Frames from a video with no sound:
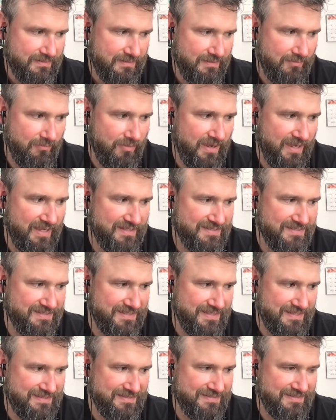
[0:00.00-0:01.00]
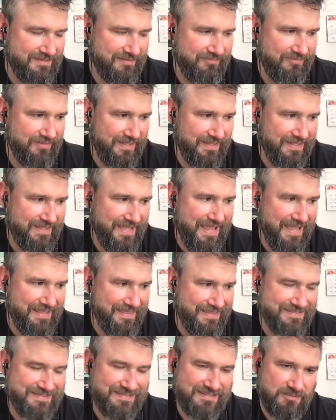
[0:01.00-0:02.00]
a wide sense of
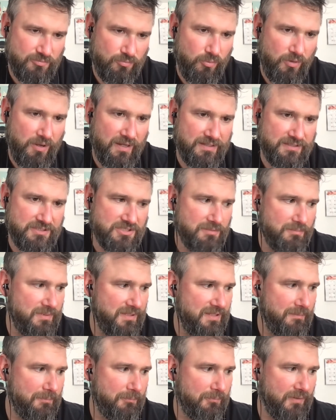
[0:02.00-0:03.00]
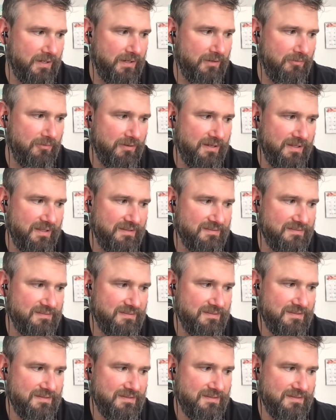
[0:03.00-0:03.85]
this is what should be the priorities.